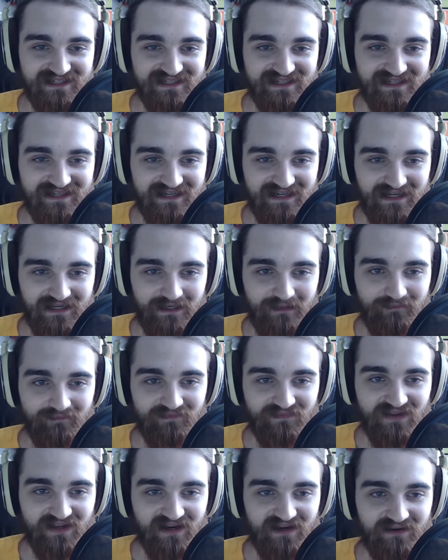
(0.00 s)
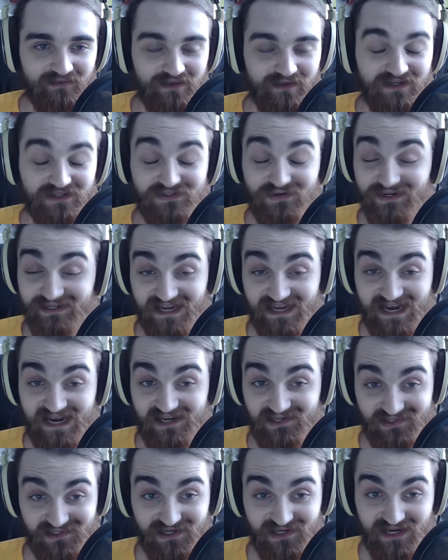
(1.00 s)
What he's trying to
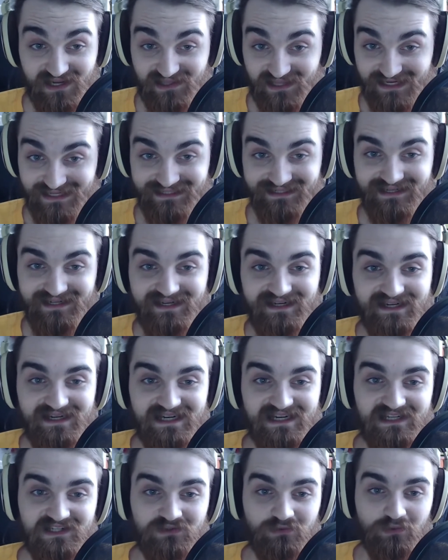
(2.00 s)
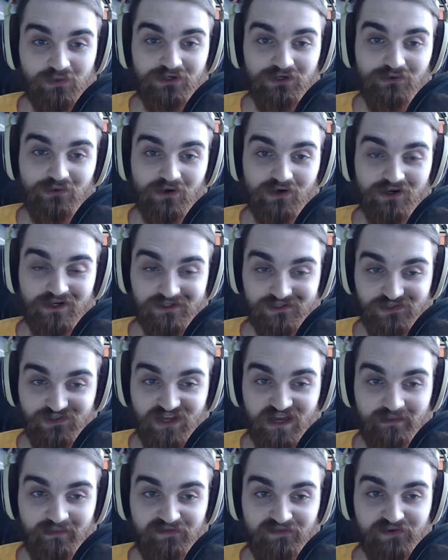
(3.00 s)
ask, I think, is were you a console
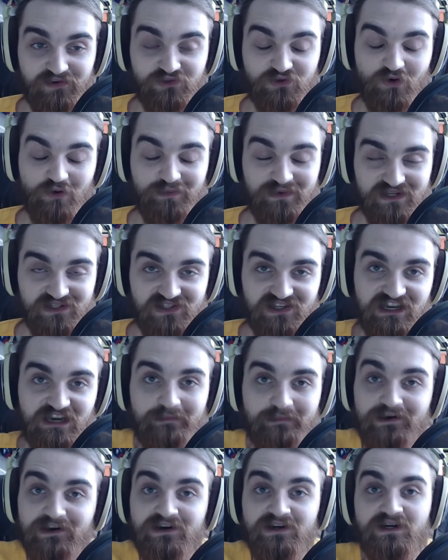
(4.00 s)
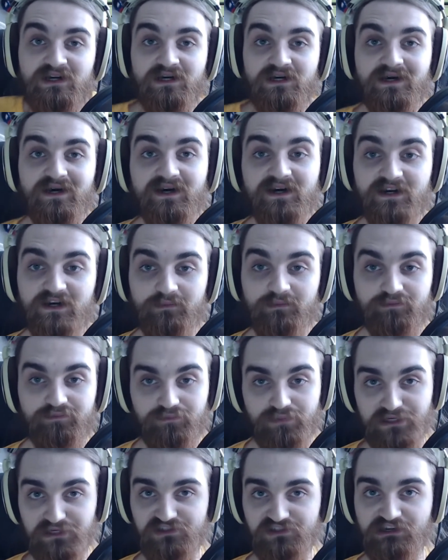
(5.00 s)
gamer first or a PC gamer?
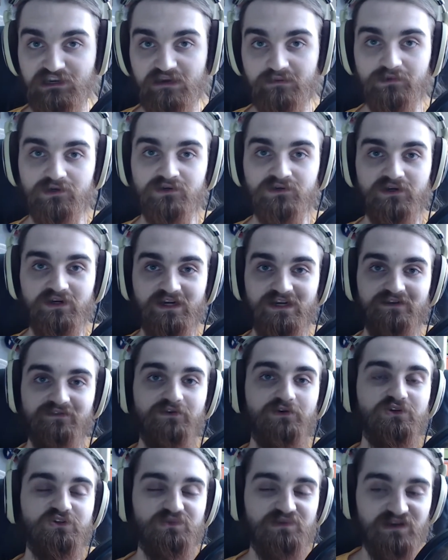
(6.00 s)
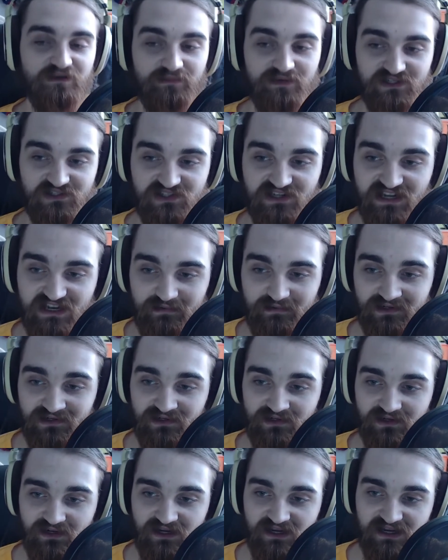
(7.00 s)
PC gamer. I have always been a PC gamer,
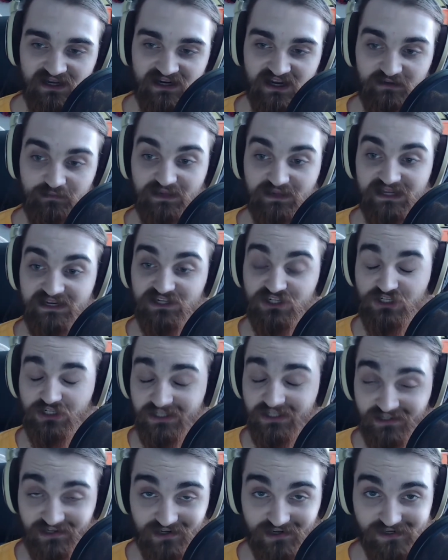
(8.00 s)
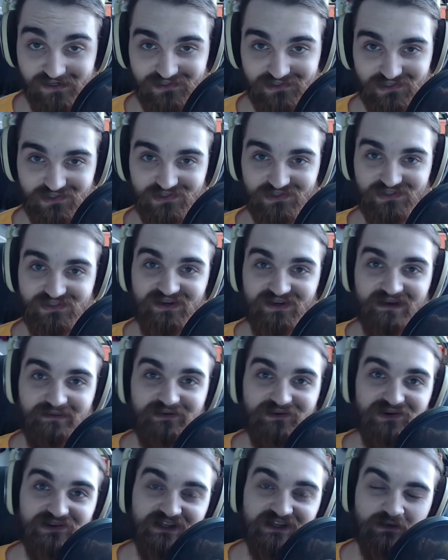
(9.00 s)
and I've played a shit ton of consoles. Don't get me
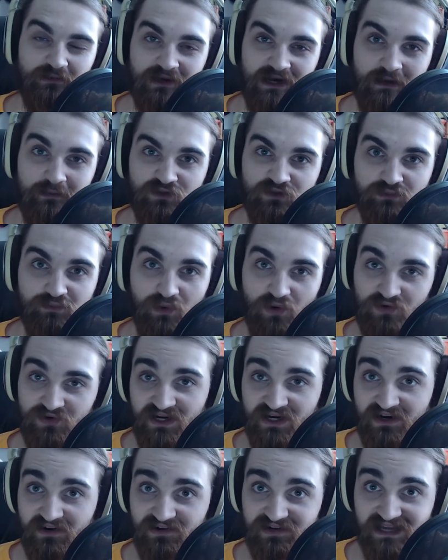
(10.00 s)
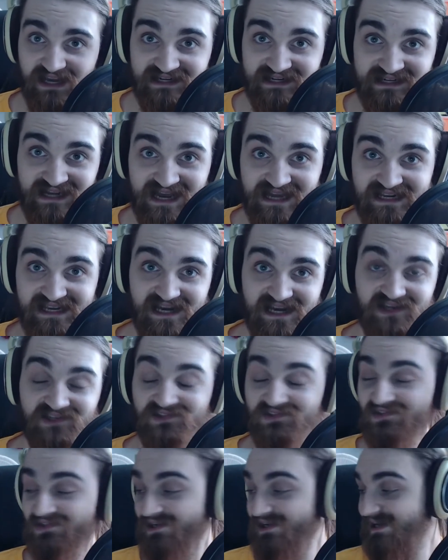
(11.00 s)
wrong, look, when I was born I already had an
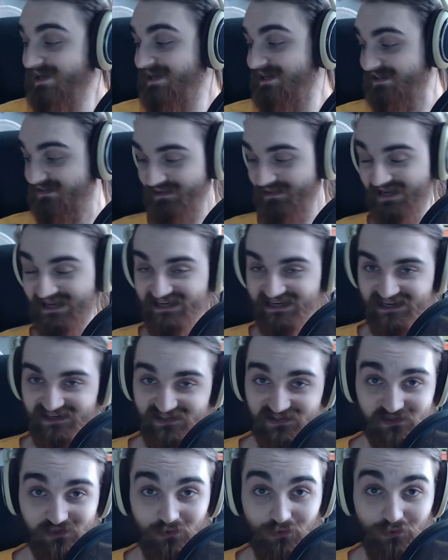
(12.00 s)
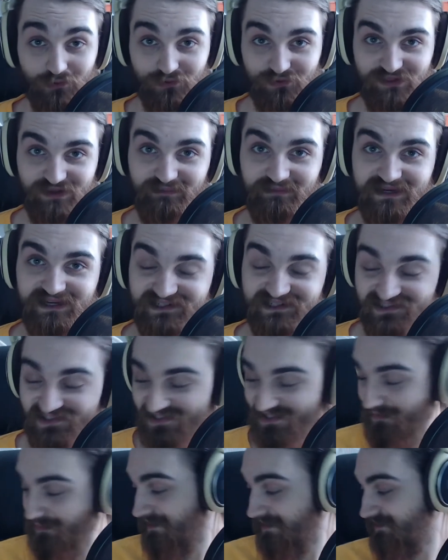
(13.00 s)
NES, because my NES is older than me and it
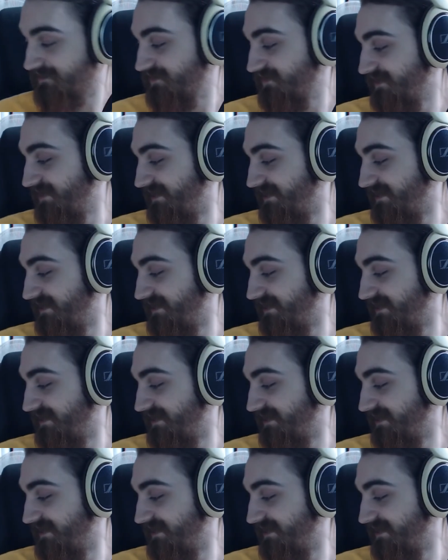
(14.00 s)
still works.